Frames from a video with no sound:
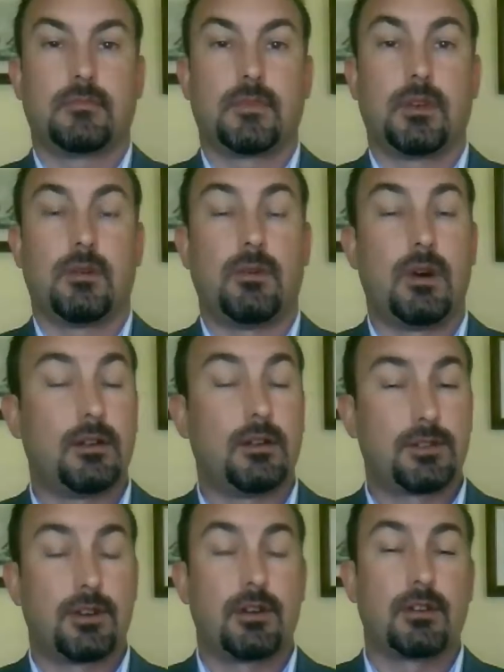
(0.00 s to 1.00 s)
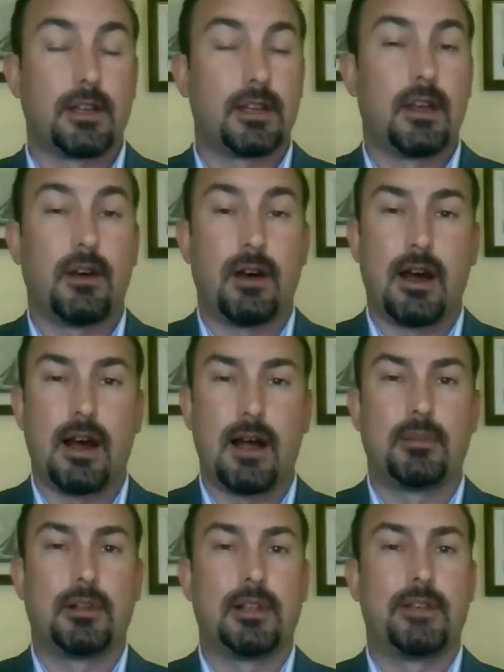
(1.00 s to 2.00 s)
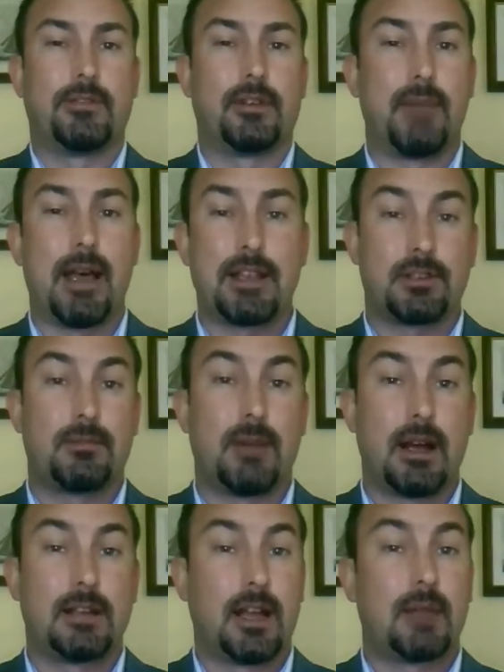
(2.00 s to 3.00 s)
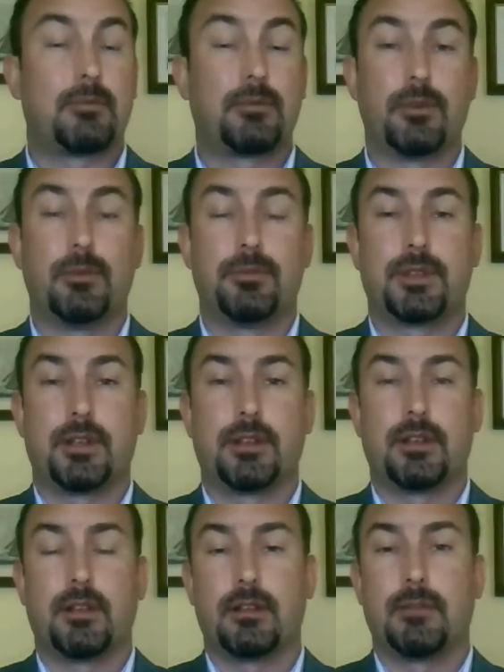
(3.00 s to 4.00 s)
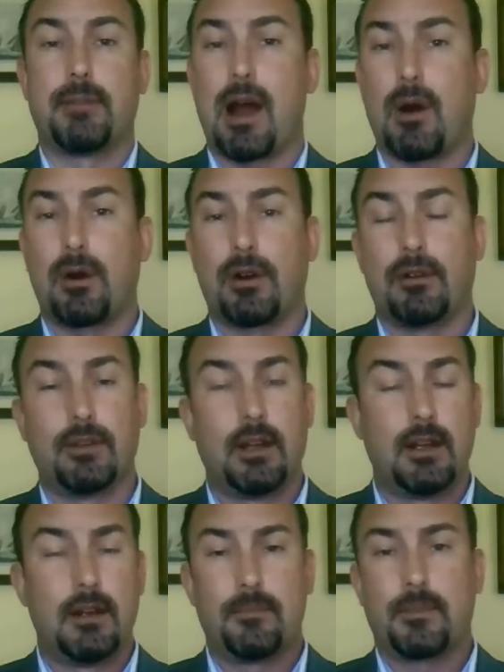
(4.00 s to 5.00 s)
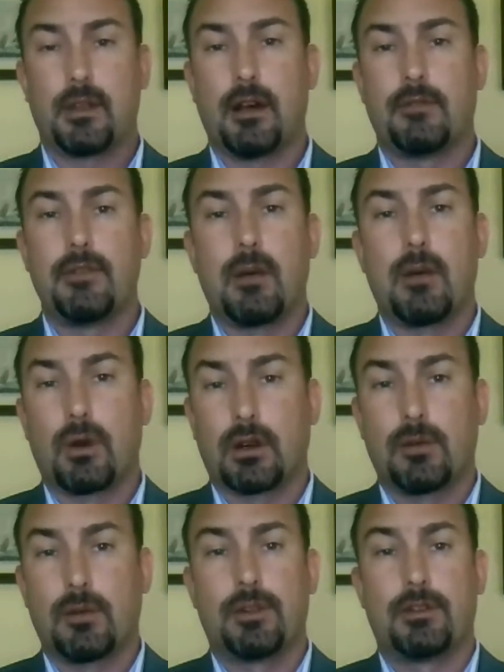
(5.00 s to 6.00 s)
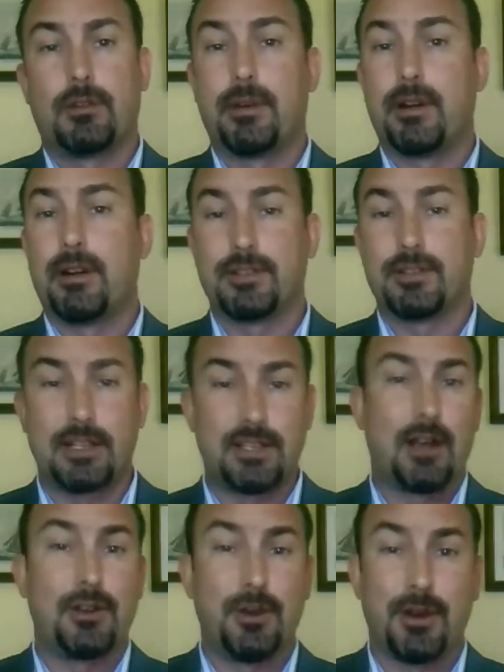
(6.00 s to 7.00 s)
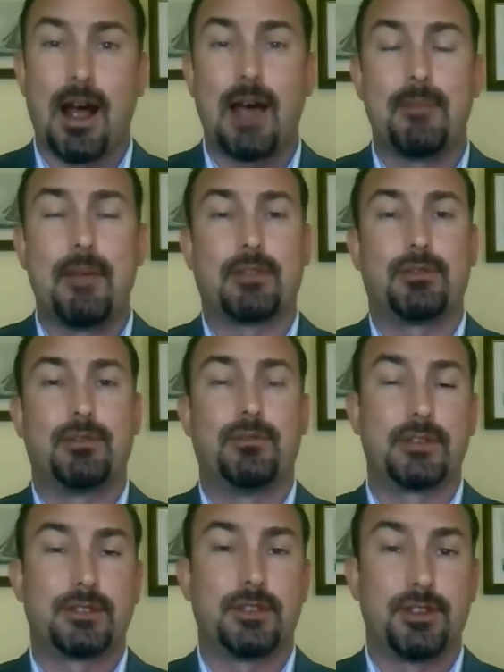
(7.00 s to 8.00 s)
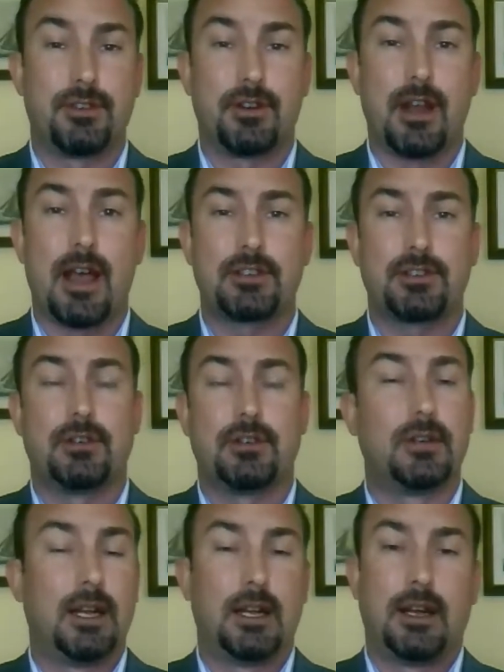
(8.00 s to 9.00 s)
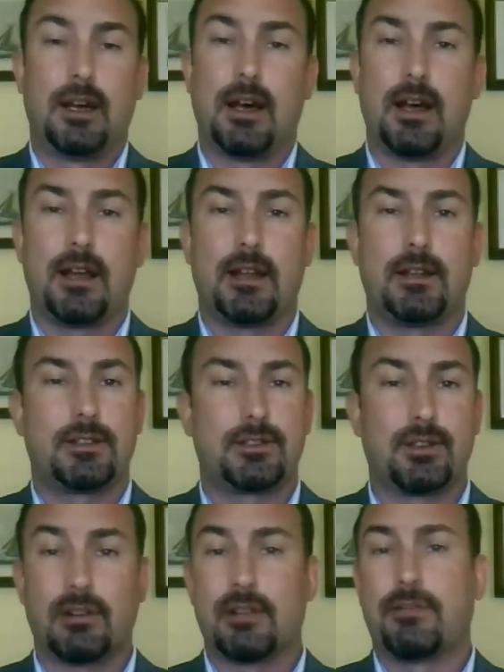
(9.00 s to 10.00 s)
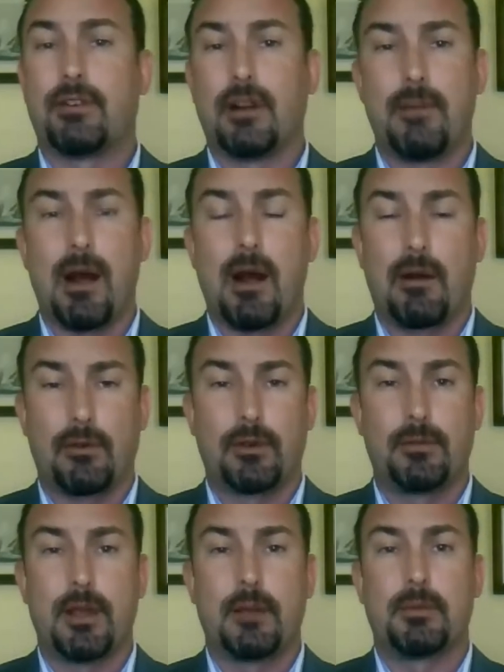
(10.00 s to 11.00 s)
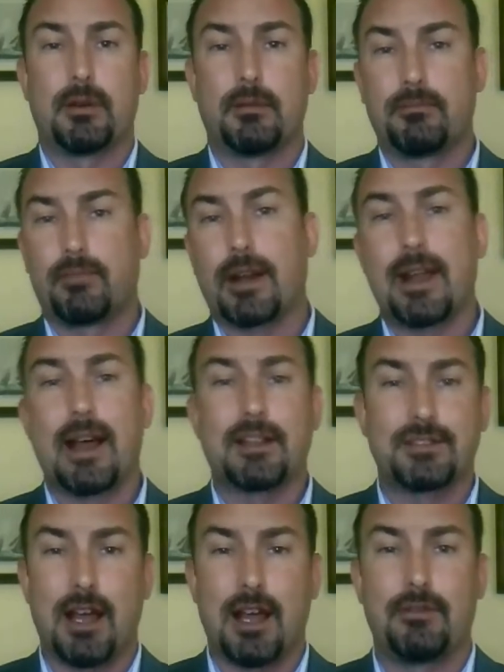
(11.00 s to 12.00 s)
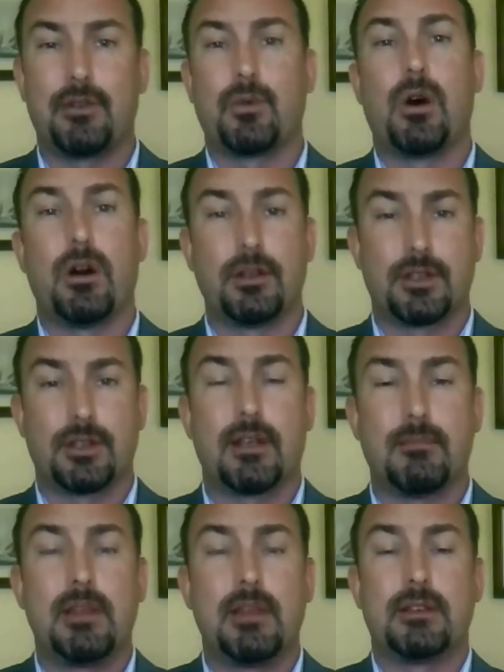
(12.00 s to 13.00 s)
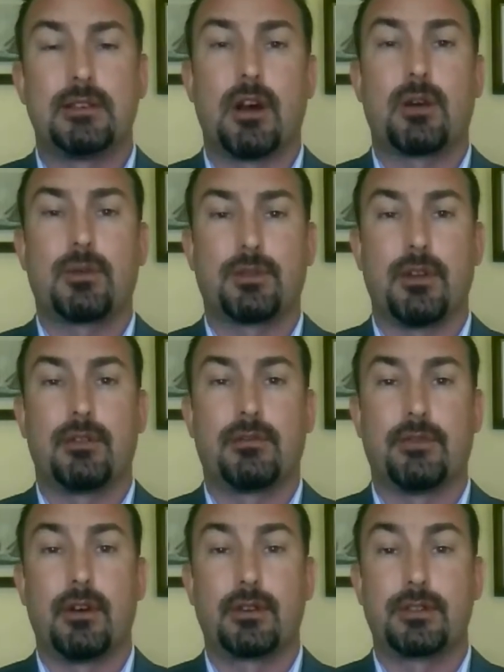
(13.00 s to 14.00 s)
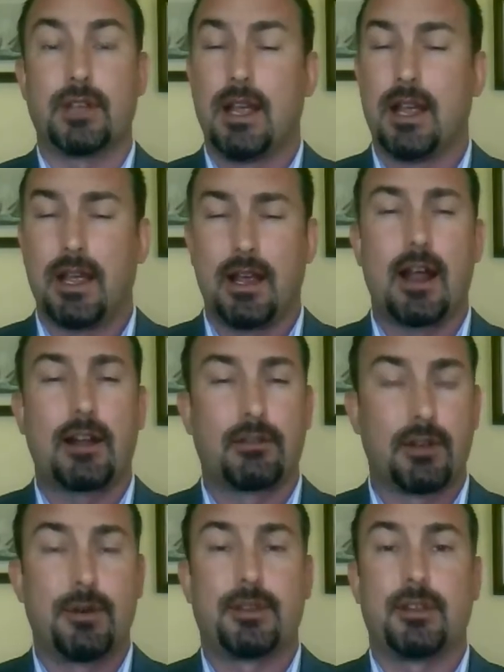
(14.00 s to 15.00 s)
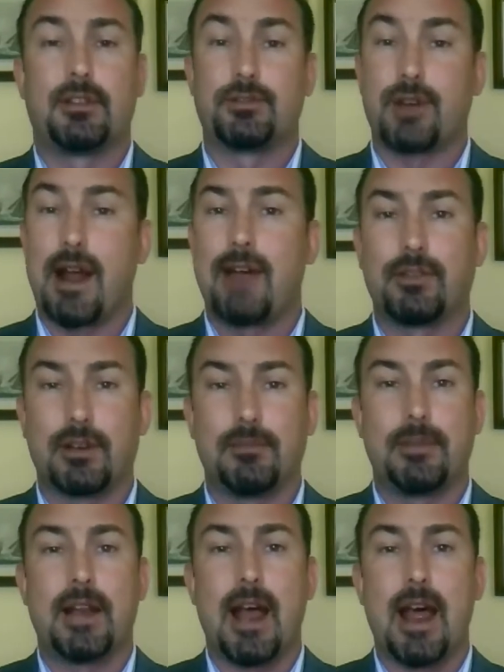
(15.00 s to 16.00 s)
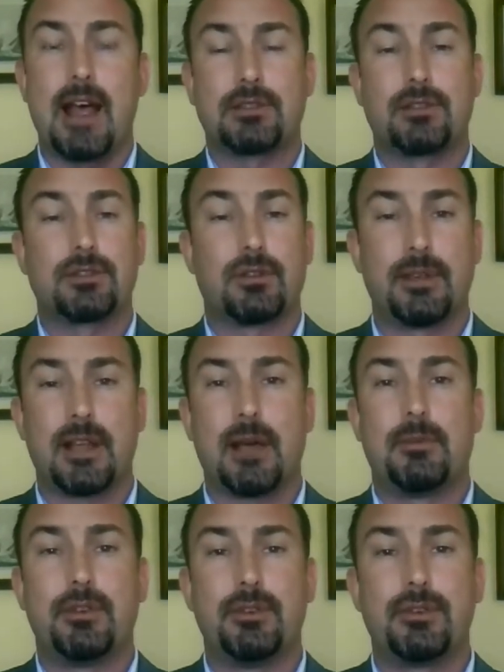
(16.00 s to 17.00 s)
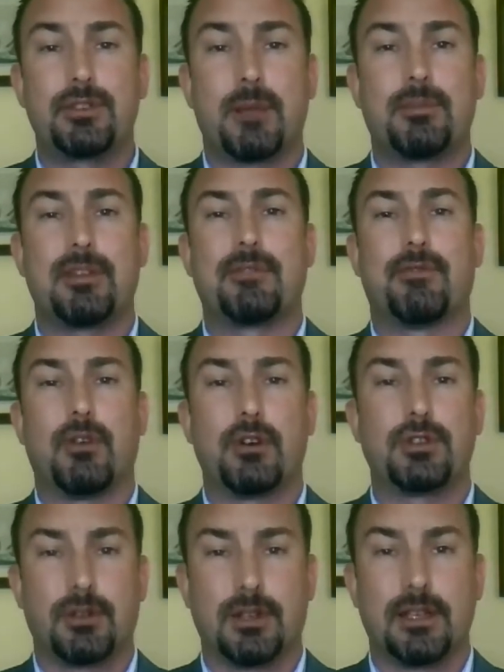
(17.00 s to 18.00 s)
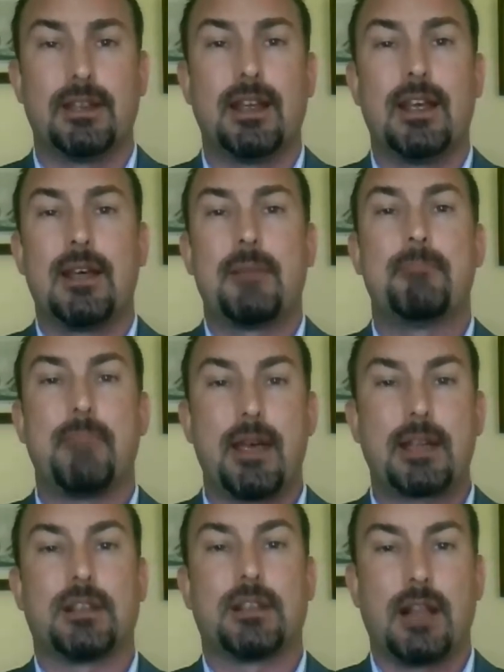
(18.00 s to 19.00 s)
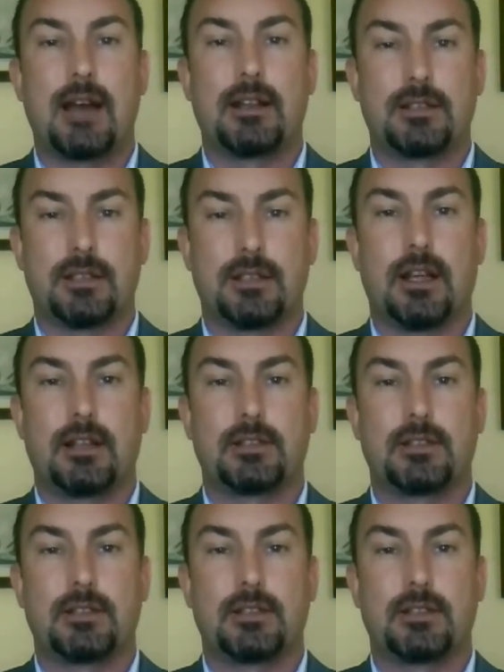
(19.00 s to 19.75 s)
Well, certainly, I believe in mastermind-type groups and the power of networking with your peers. That's how you and I met through Business International, and it's certainly very powerful to be able to break outside of your walls and meet and talk with other folks. And I agree with you. The travel can be a hassle, so being able to use something virtually makes a lot of sense.